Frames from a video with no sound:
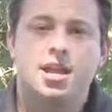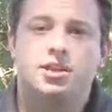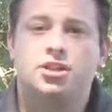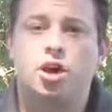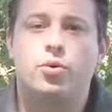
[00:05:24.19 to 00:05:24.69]

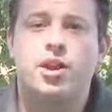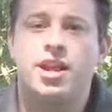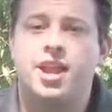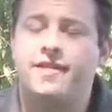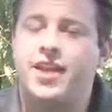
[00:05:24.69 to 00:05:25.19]
So
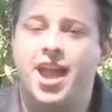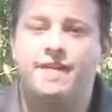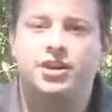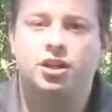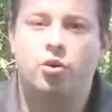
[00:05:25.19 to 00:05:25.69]
if you
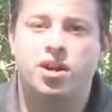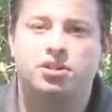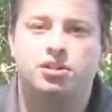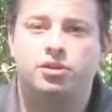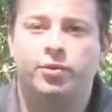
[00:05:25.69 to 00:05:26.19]
have any
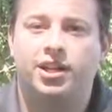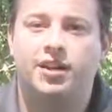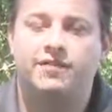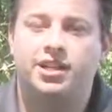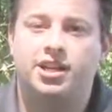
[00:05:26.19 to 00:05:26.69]
questions, we'd
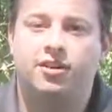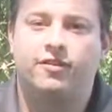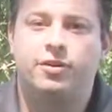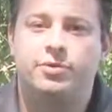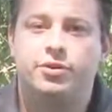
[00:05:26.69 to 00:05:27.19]
love to hear
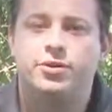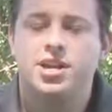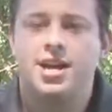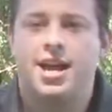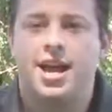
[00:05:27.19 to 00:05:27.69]
from you.
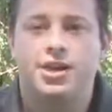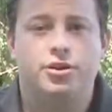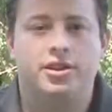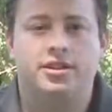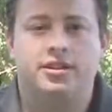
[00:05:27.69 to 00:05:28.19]

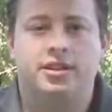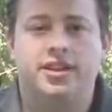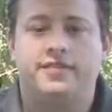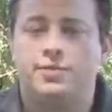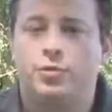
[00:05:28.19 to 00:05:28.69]
You can
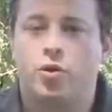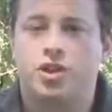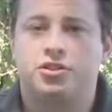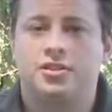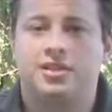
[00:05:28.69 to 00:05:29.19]
leave some
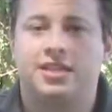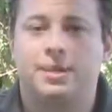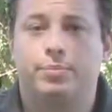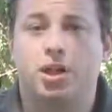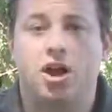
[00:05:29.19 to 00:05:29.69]
questions in
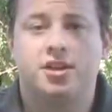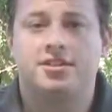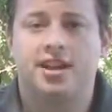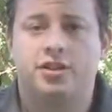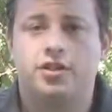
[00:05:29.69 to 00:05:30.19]
the blog
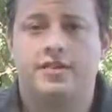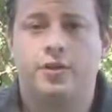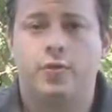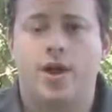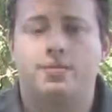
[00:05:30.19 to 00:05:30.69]
section of
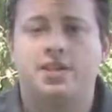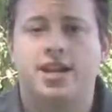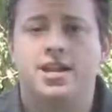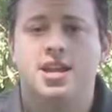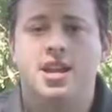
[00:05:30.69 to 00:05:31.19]
the
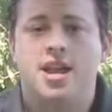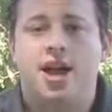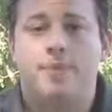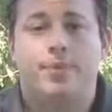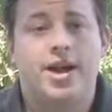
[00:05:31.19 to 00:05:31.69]
website.
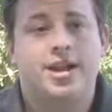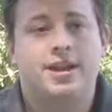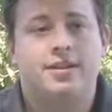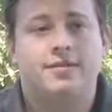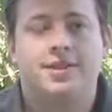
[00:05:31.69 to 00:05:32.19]
But
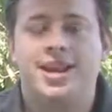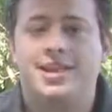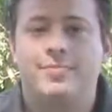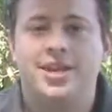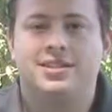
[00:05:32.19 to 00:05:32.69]

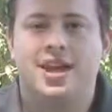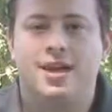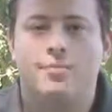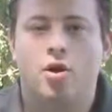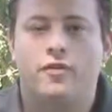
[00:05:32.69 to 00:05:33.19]
in the
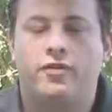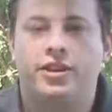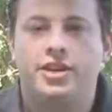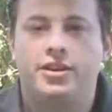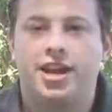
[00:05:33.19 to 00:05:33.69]
meantime,
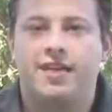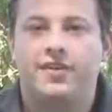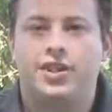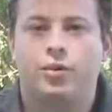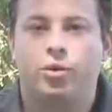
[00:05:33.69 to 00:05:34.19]
hopefully you get
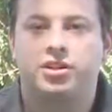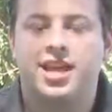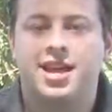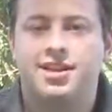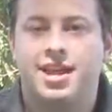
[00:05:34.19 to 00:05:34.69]
everything worked
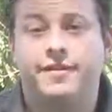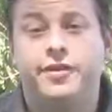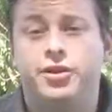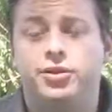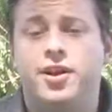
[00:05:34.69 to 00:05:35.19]
out. And if
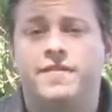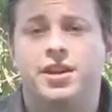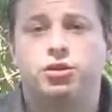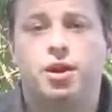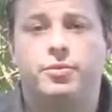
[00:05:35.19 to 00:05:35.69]
you do have
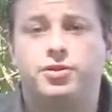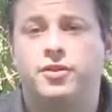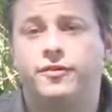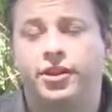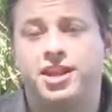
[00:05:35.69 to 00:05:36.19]
any trouble,
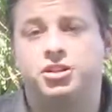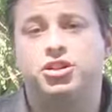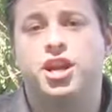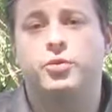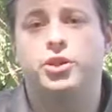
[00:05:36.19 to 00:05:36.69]
don't forget to
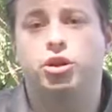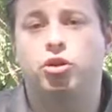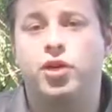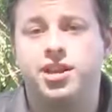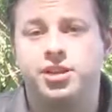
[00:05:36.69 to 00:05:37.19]
check with your
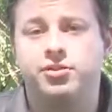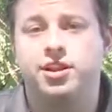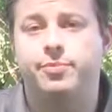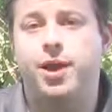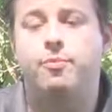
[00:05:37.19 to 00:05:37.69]
credit
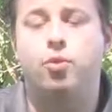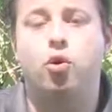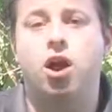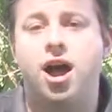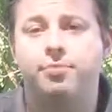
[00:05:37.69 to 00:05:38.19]
union about
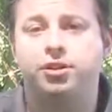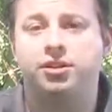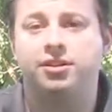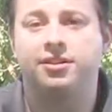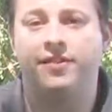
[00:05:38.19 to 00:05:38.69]
more
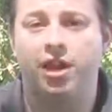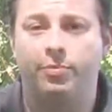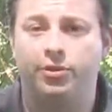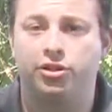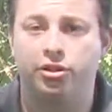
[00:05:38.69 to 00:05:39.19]
options
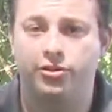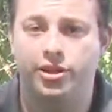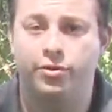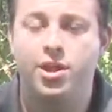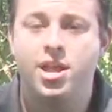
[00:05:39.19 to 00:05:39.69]
available to you.